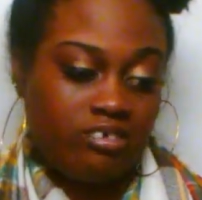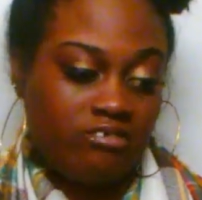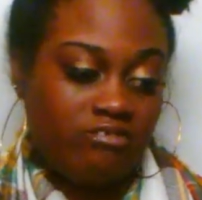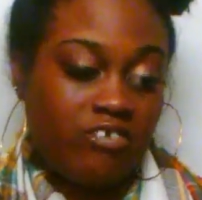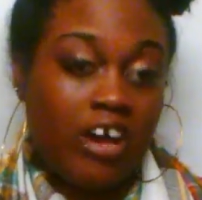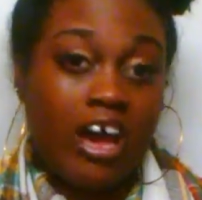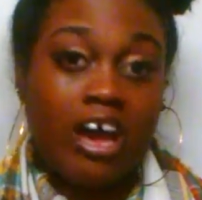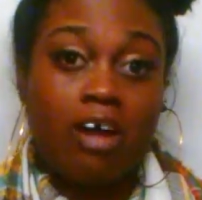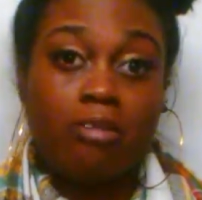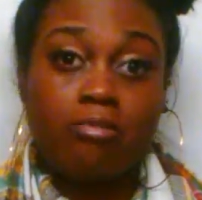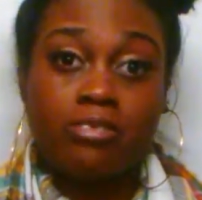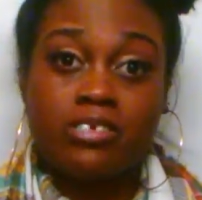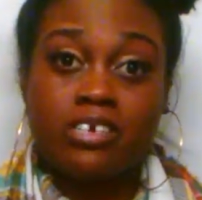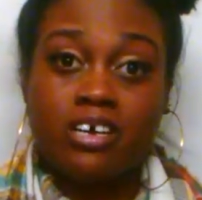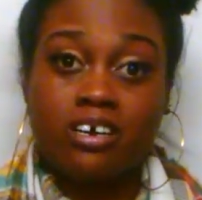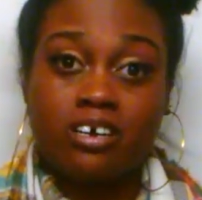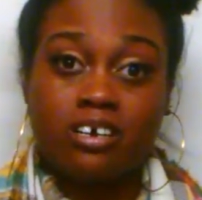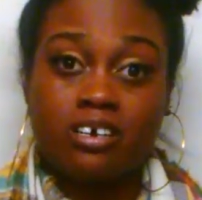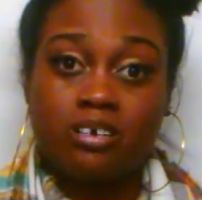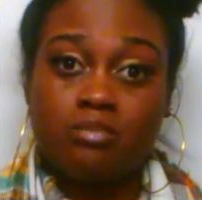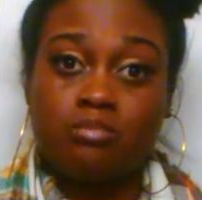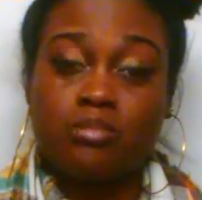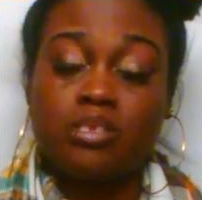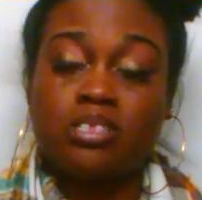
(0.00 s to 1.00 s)
5
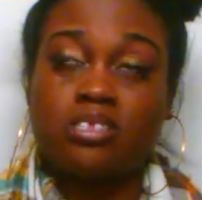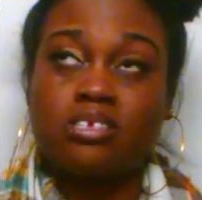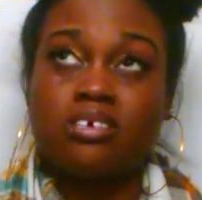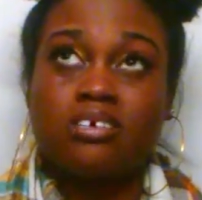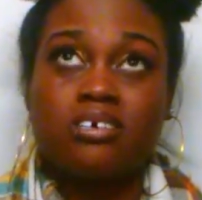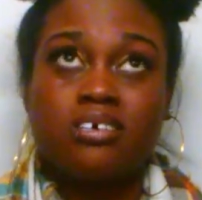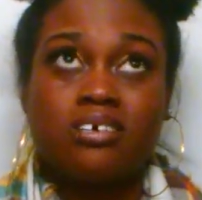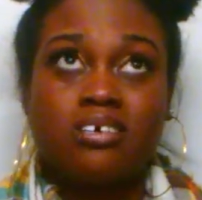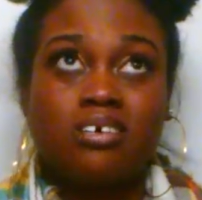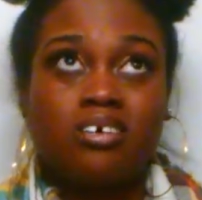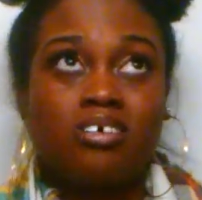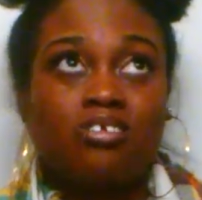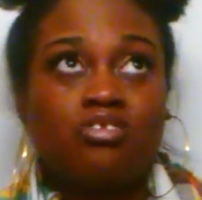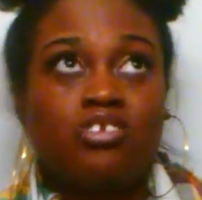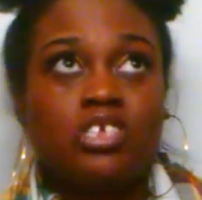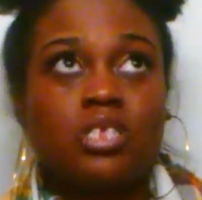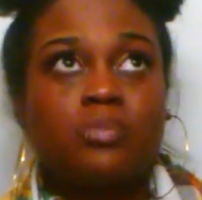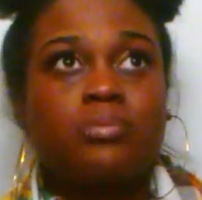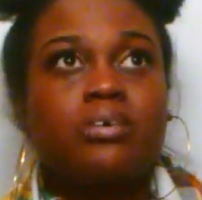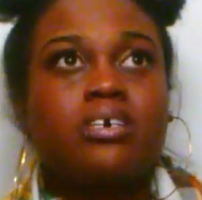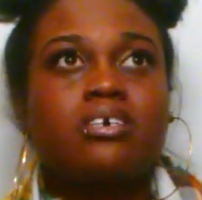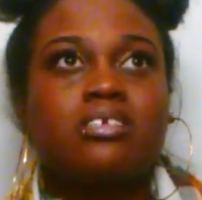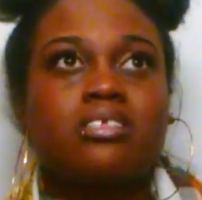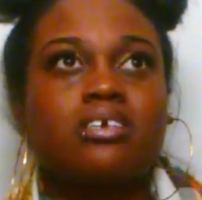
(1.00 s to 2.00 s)
times
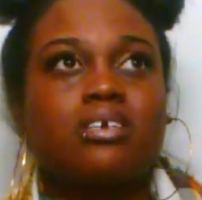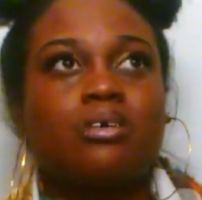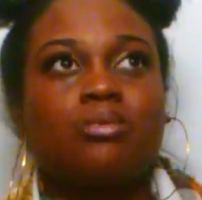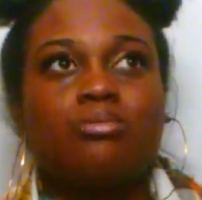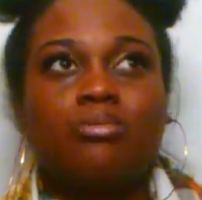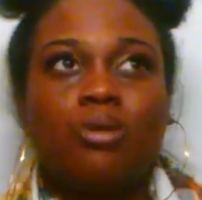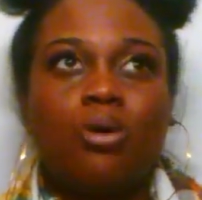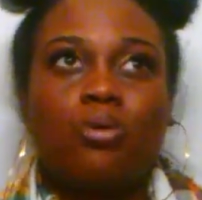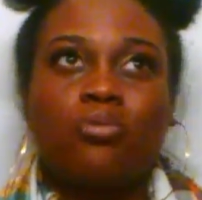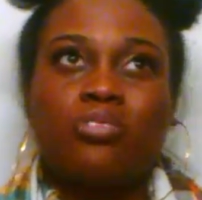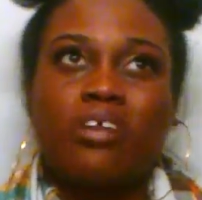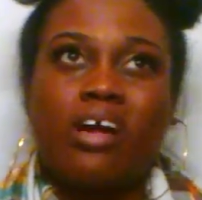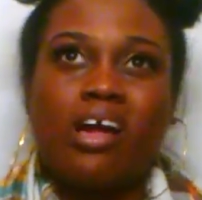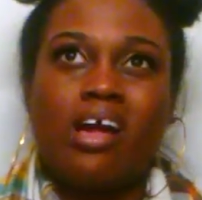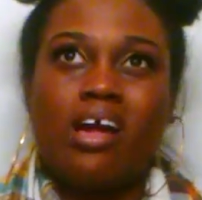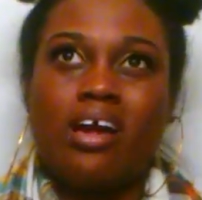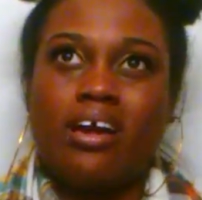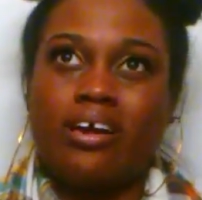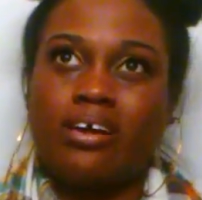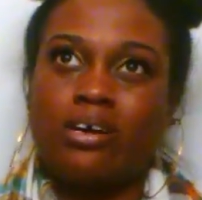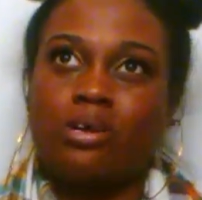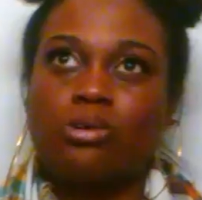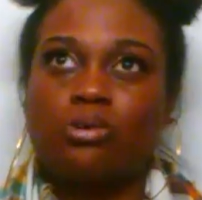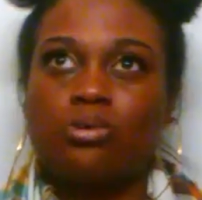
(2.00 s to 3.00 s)
just because I don't know the
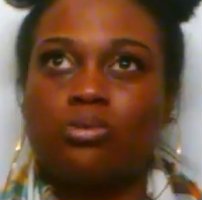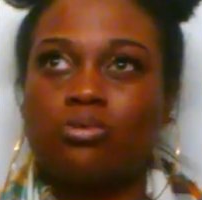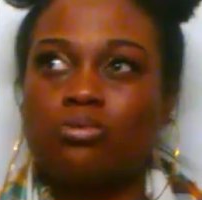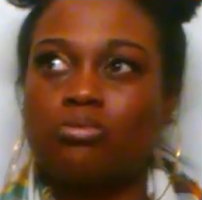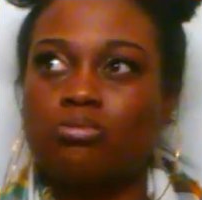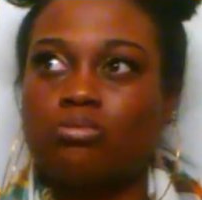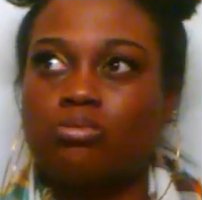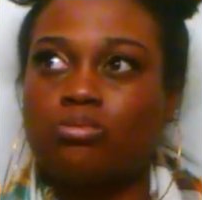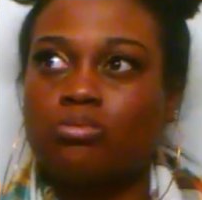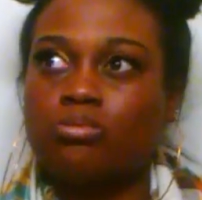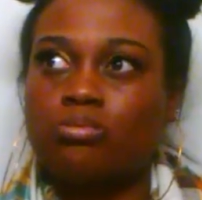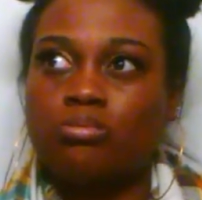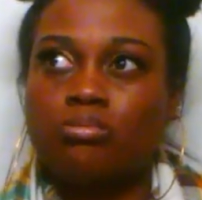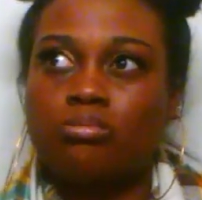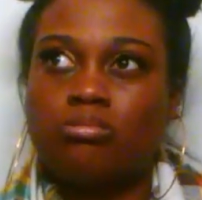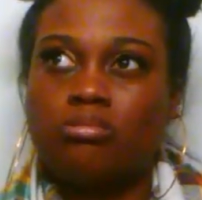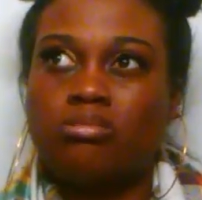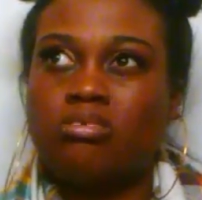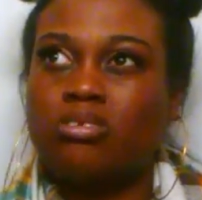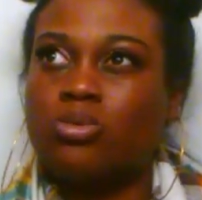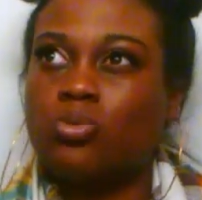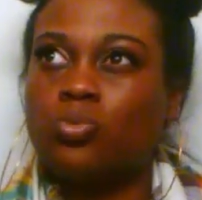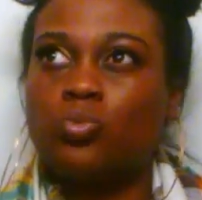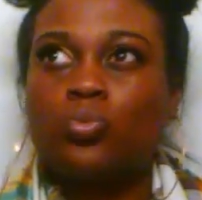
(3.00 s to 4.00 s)
angle
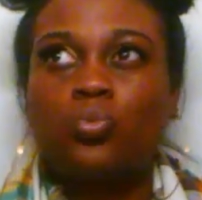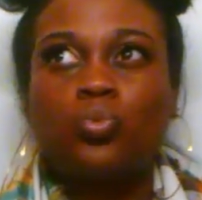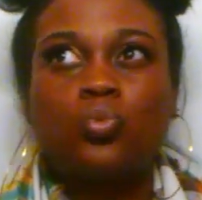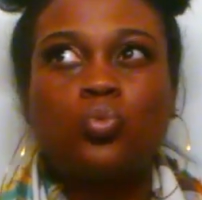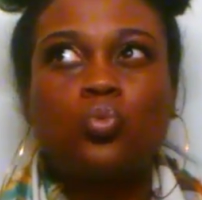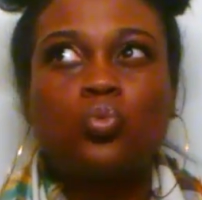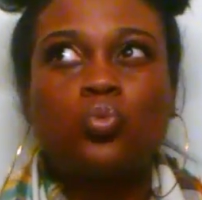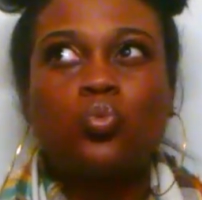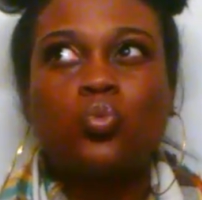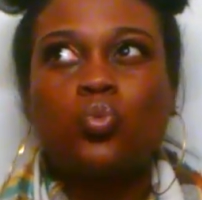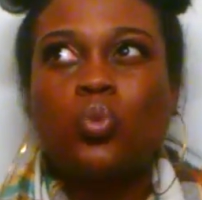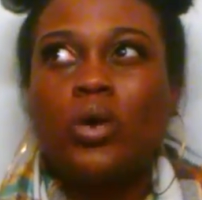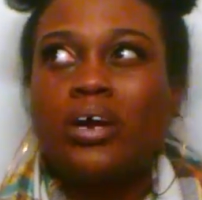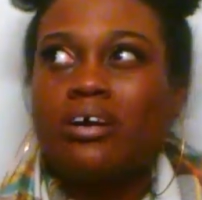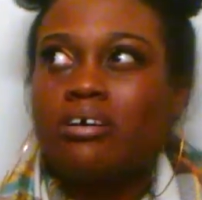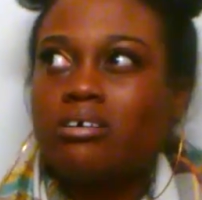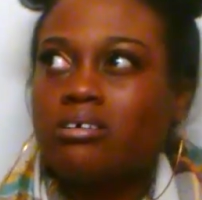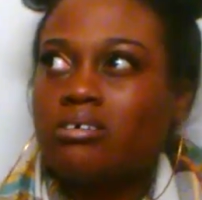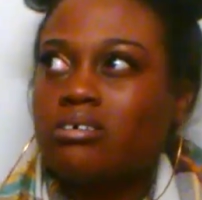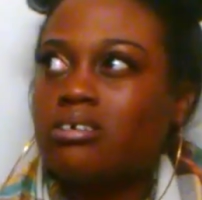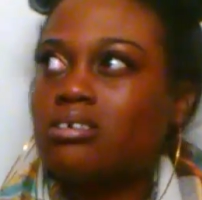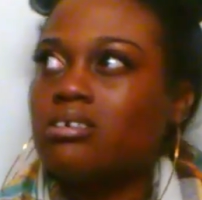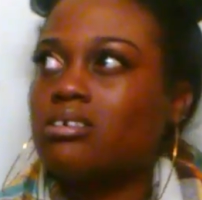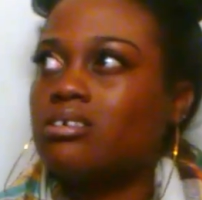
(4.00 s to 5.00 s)
to
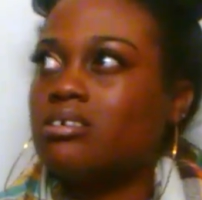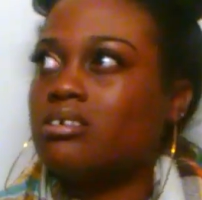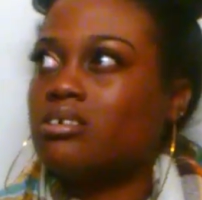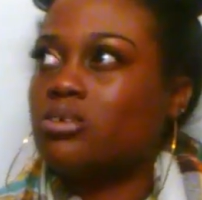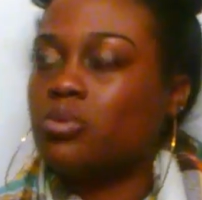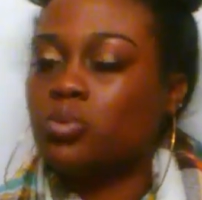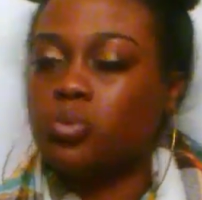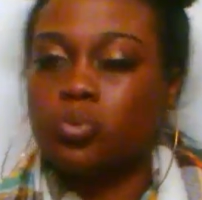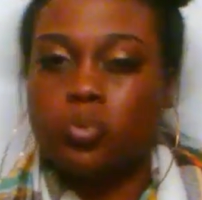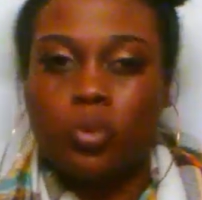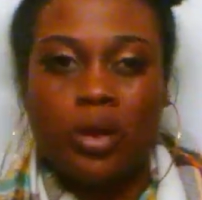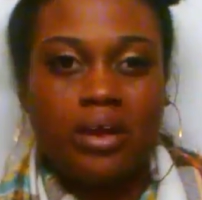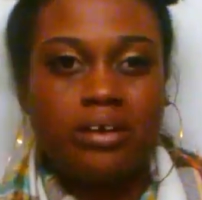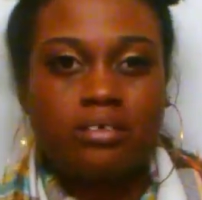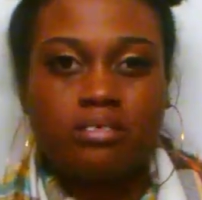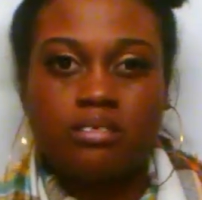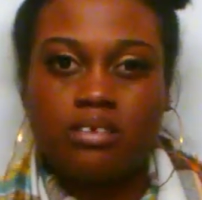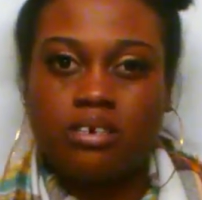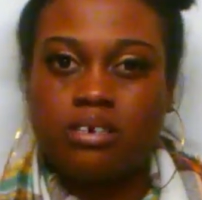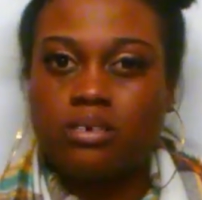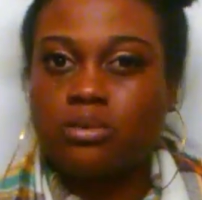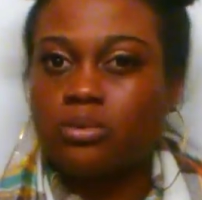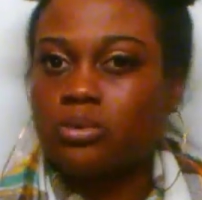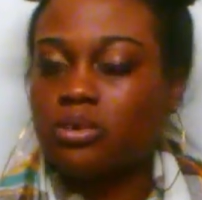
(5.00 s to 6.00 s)
where to direct
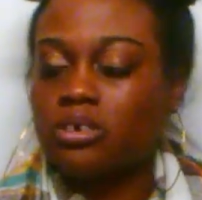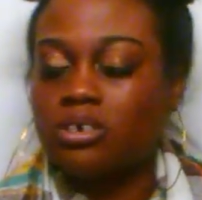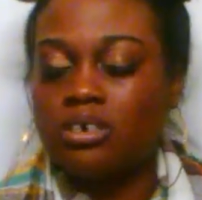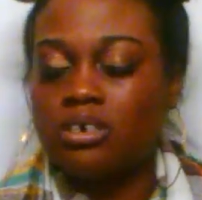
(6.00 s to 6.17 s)
it